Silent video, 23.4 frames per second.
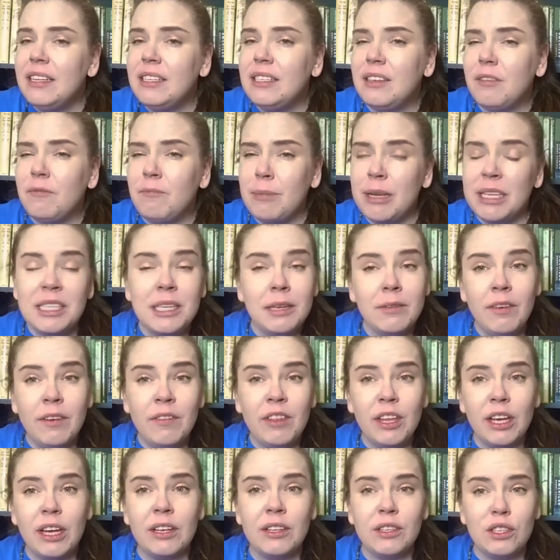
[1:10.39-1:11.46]
submissive
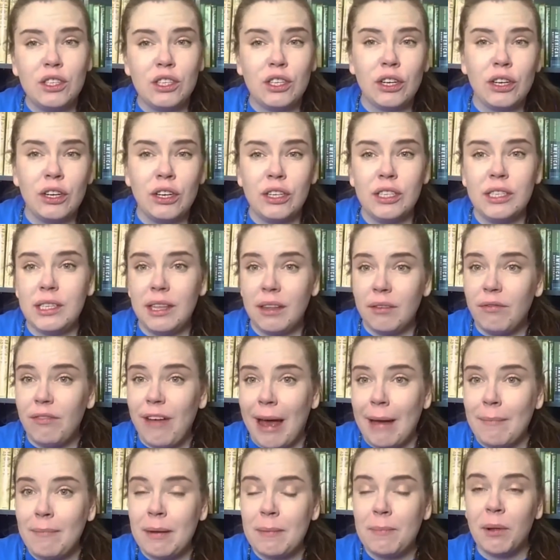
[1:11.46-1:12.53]
of the concerns that
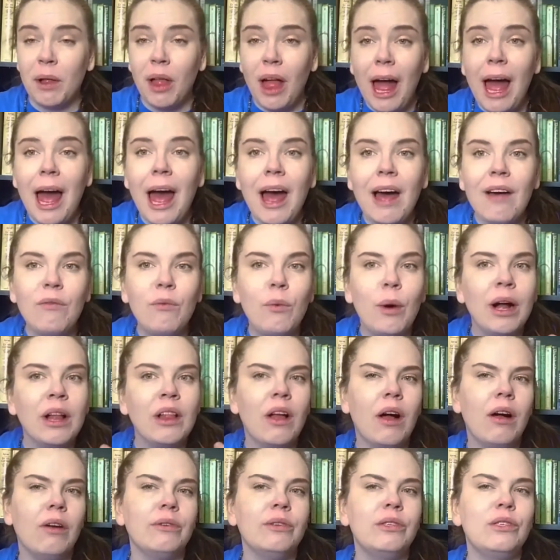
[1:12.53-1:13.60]
fat people have
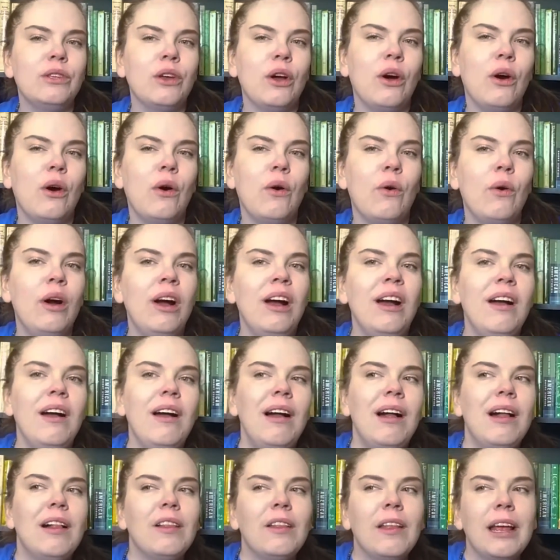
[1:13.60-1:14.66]
while also
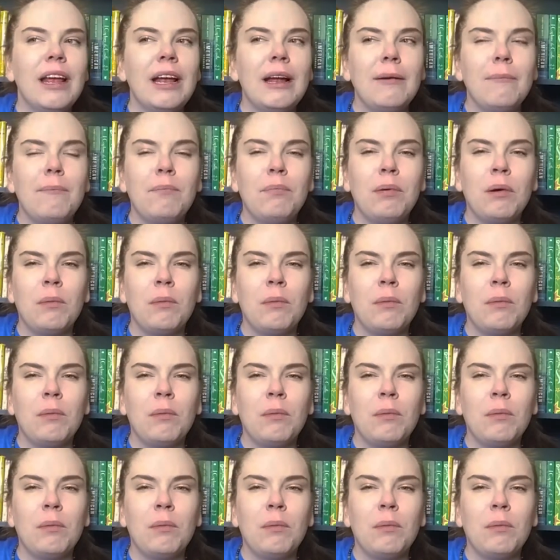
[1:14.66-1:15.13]
like.